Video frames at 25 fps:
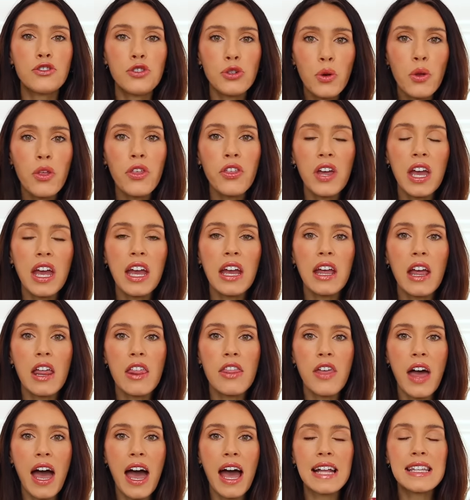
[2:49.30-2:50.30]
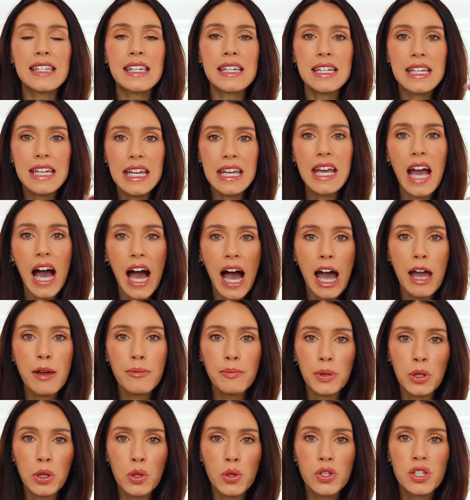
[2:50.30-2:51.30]
do think that knee-high
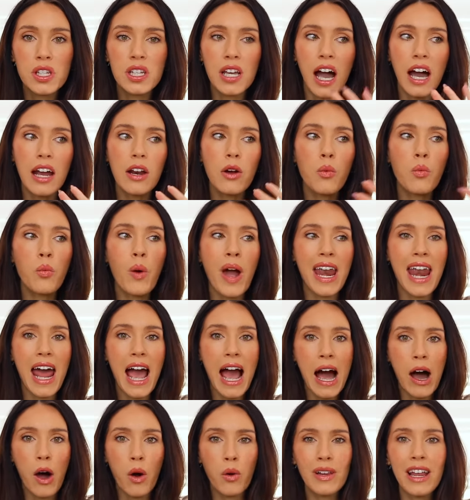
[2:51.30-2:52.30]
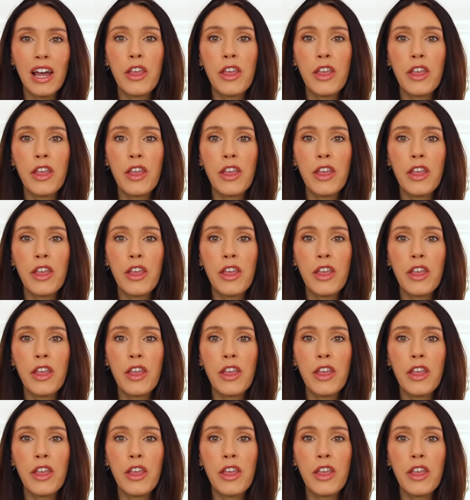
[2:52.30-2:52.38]
boots kind of went out,